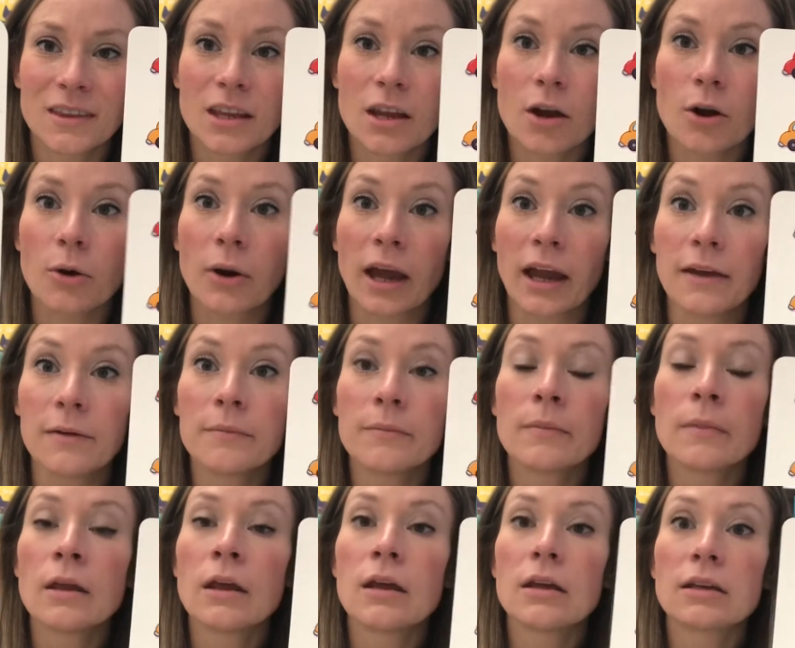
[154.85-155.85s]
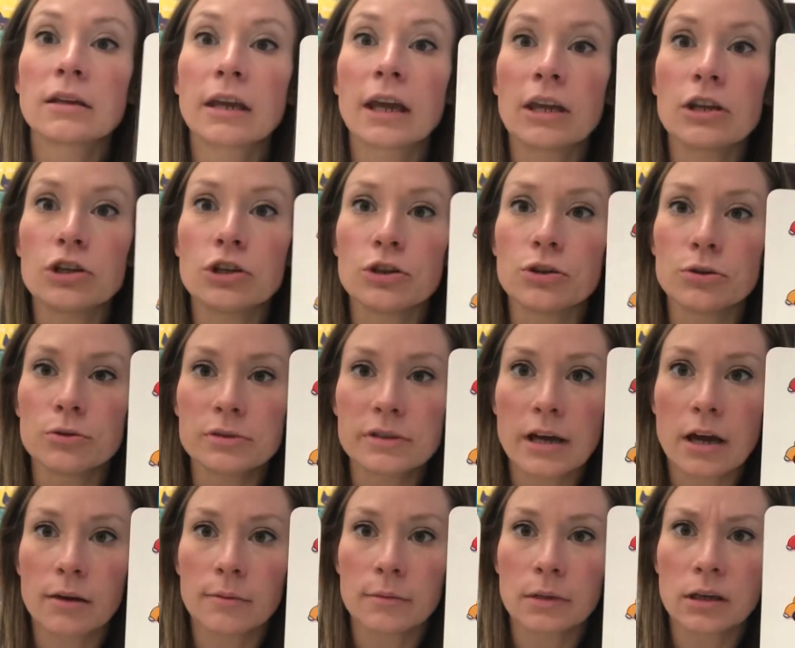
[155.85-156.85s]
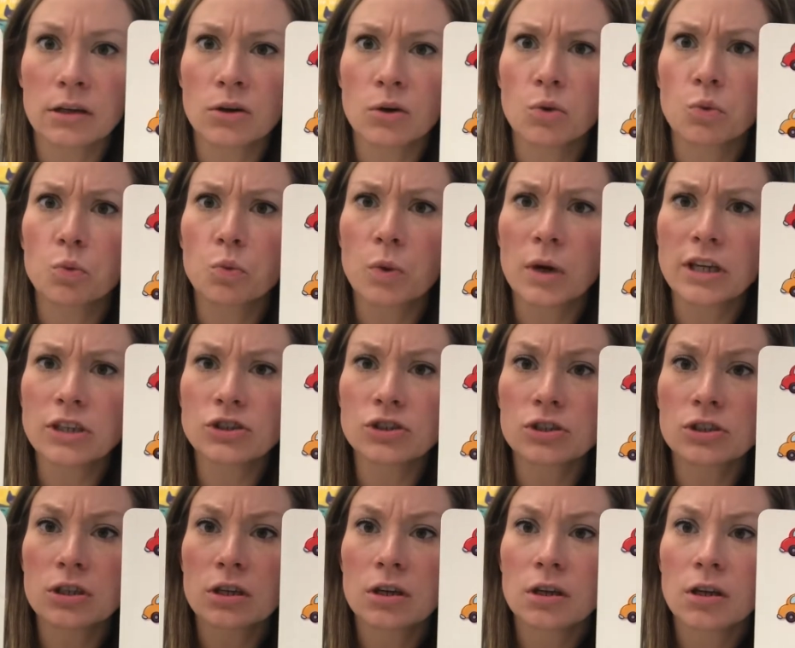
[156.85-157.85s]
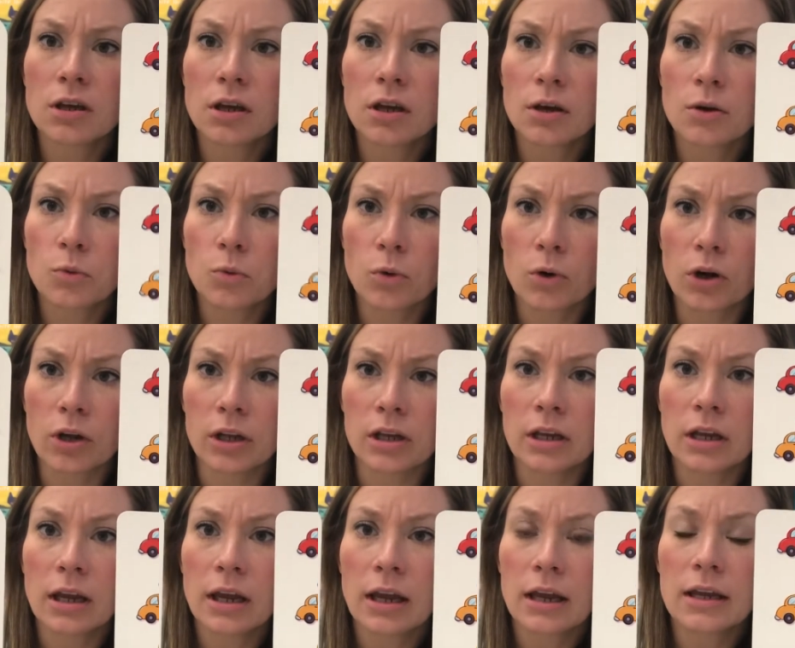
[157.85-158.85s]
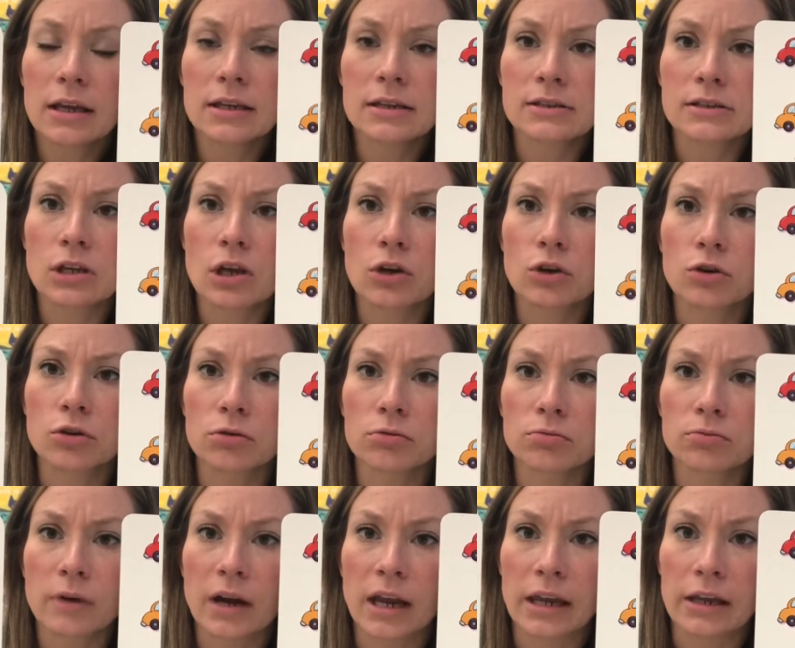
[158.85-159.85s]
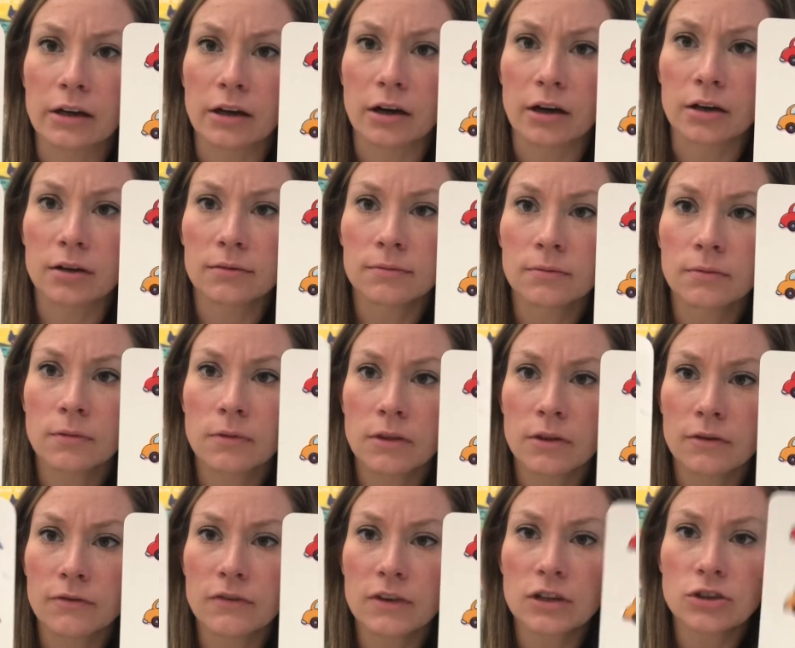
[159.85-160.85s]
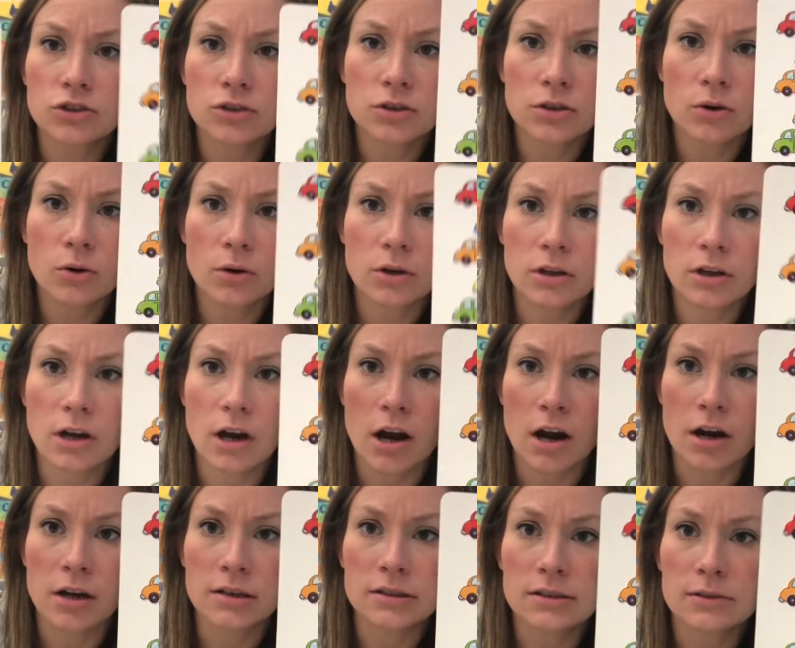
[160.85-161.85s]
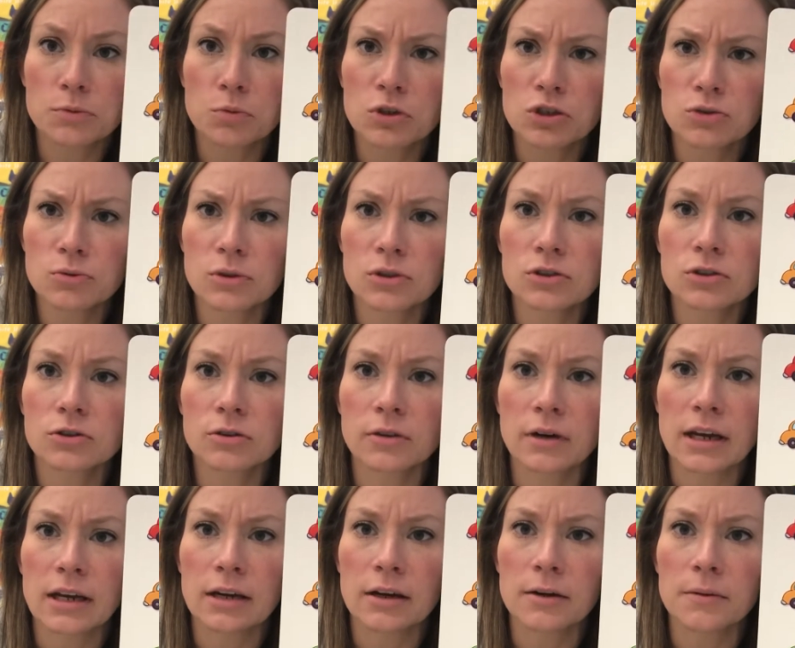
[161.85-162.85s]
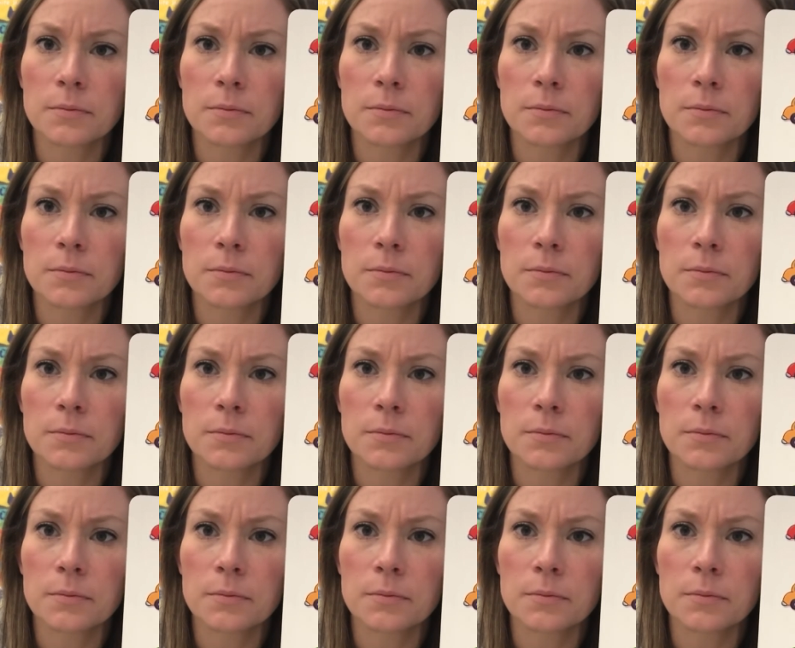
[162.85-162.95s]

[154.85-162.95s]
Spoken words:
Okay, can you tell me which one is greater? The fish or the cars? Which one's greater?